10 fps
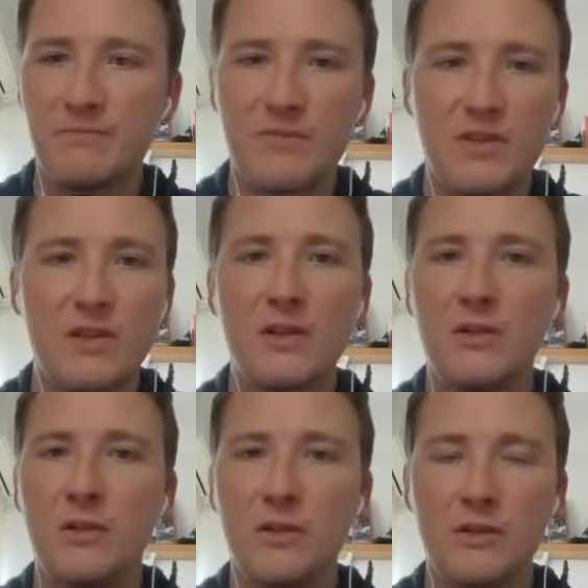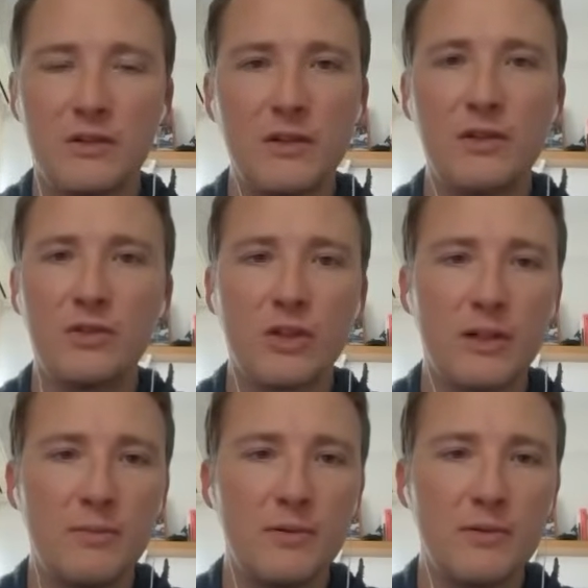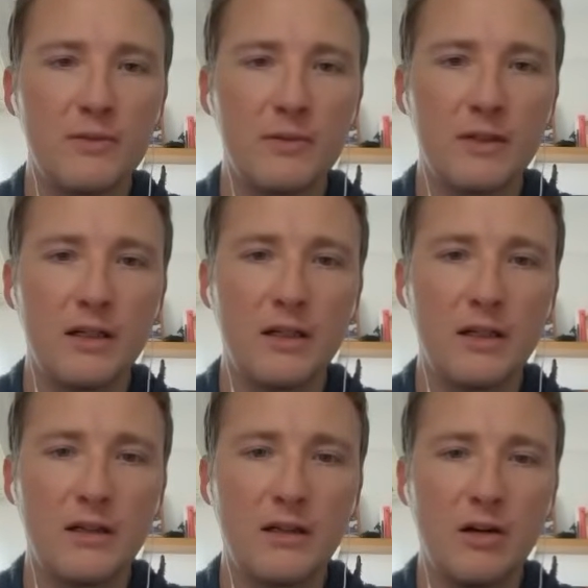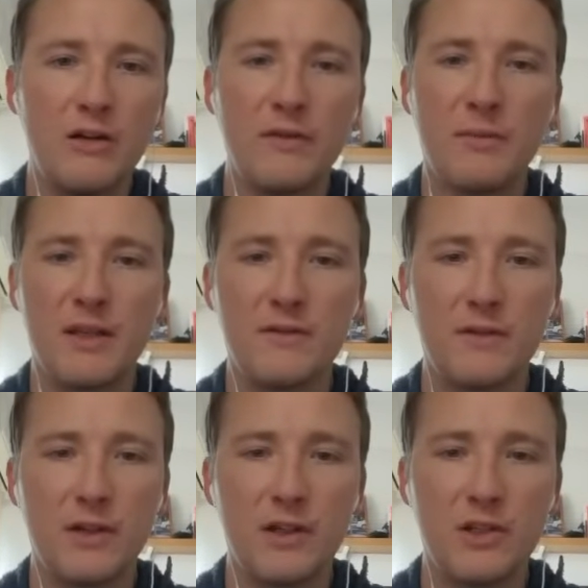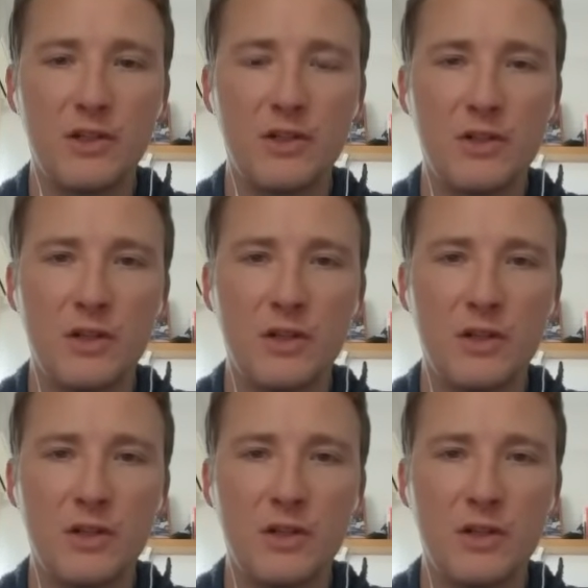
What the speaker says: single trip, all of the best footage,